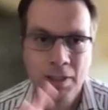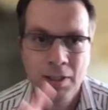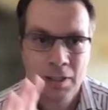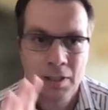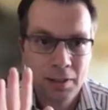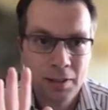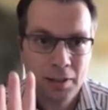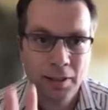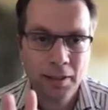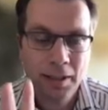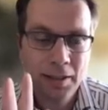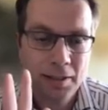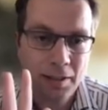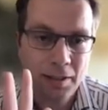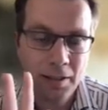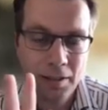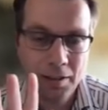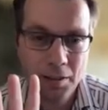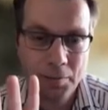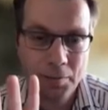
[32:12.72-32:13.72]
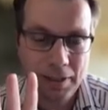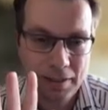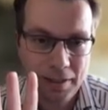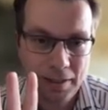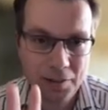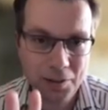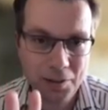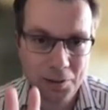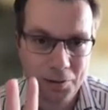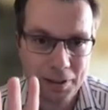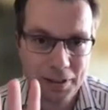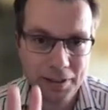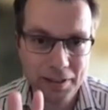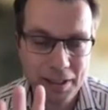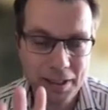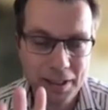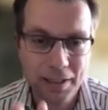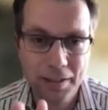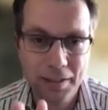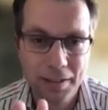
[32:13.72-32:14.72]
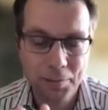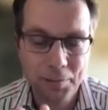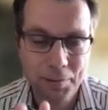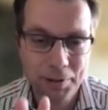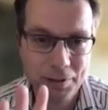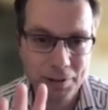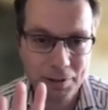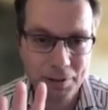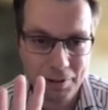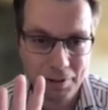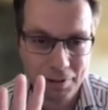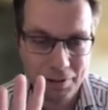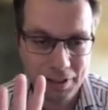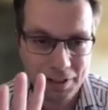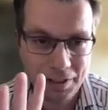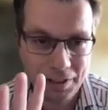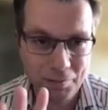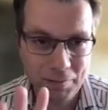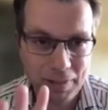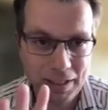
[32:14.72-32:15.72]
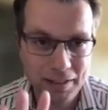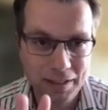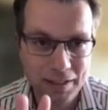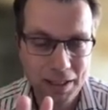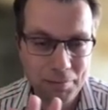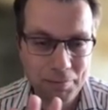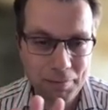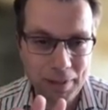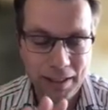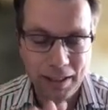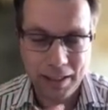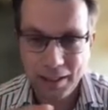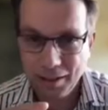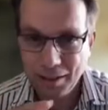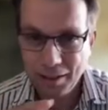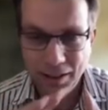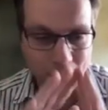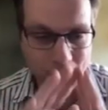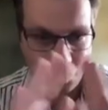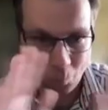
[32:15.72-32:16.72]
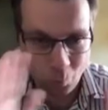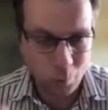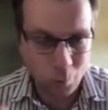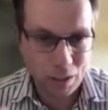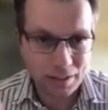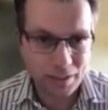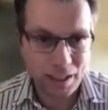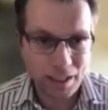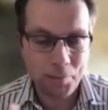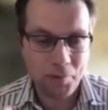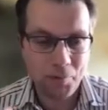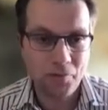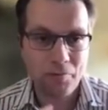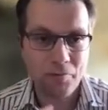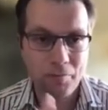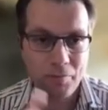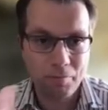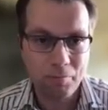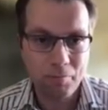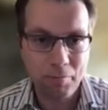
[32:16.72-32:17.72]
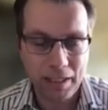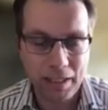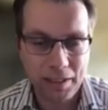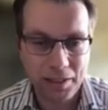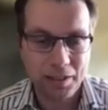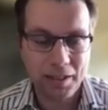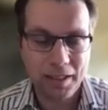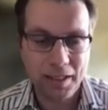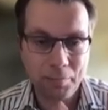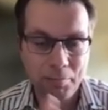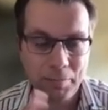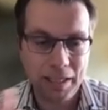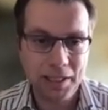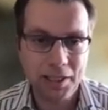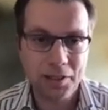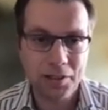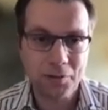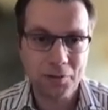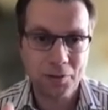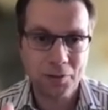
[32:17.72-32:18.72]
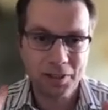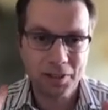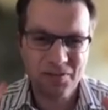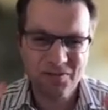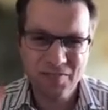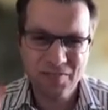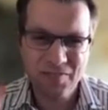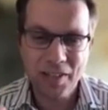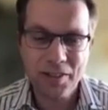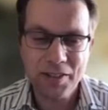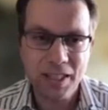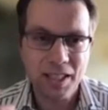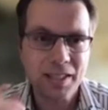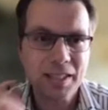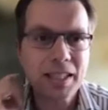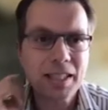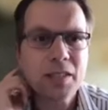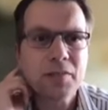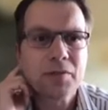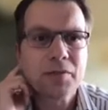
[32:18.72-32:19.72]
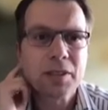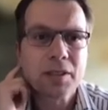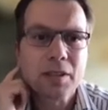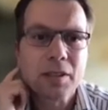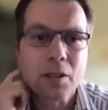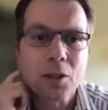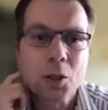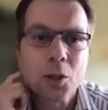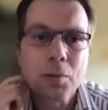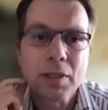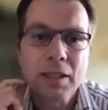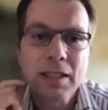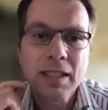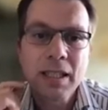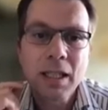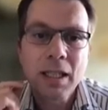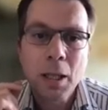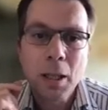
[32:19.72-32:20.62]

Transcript: Now, there's a lot to be said to critique this, because this may seem that it's just one type of picture, and the picture is, of course, very uneven globally.